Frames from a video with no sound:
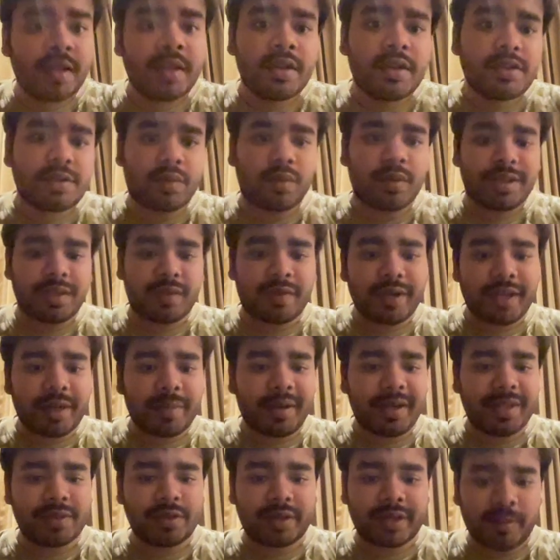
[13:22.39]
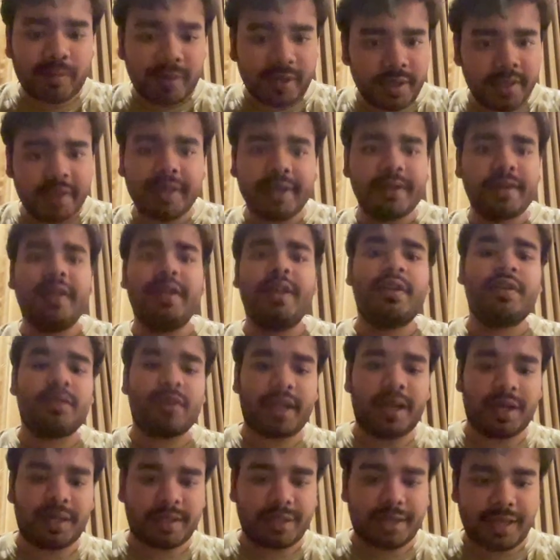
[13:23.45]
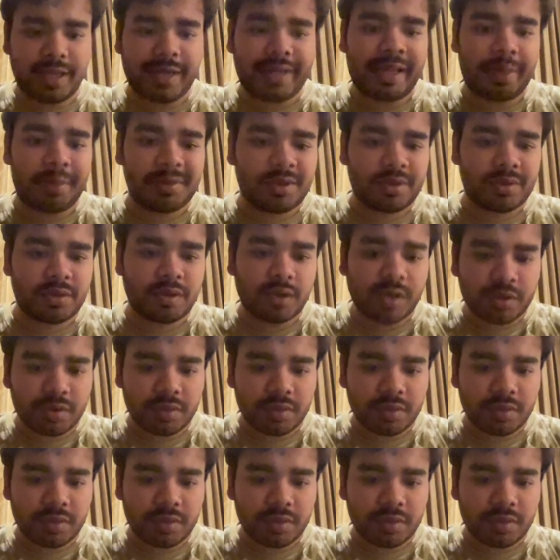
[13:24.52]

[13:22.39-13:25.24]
So the front end part is not completed yet. So yeah, the React app is installed.